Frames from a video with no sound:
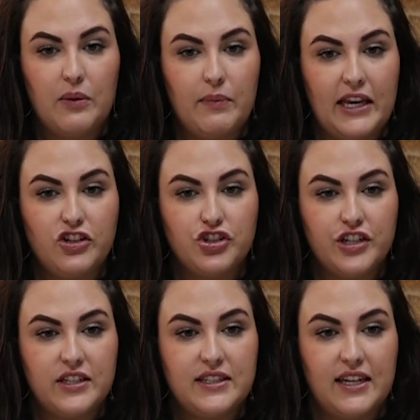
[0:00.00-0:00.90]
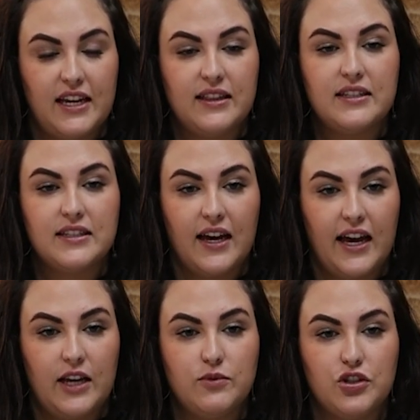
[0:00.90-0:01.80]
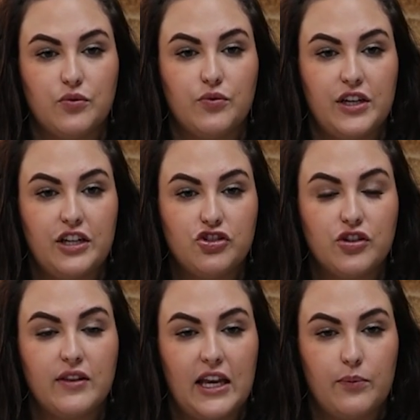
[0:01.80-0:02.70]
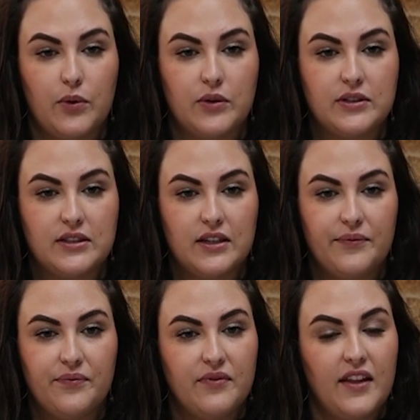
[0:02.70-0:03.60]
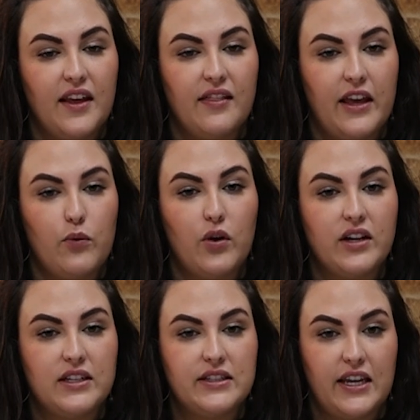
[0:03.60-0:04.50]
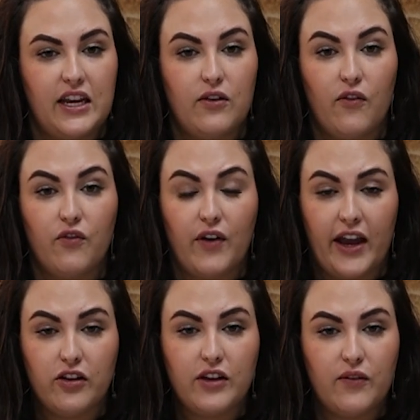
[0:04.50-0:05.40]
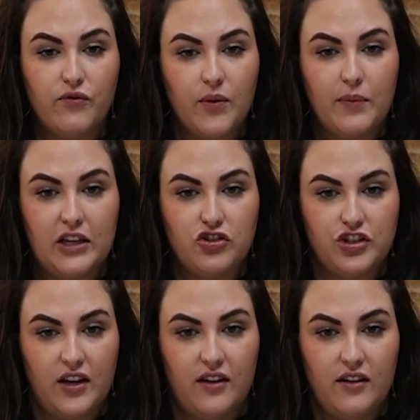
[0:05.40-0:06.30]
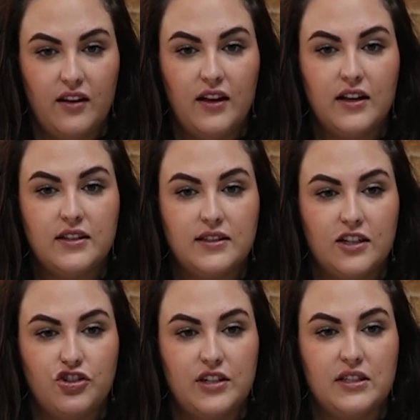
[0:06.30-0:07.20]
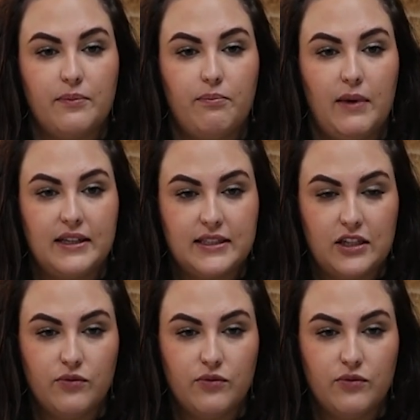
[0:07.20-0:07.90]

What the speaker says: Make sure to take the time to read your labels. They will contain vital information such as mixing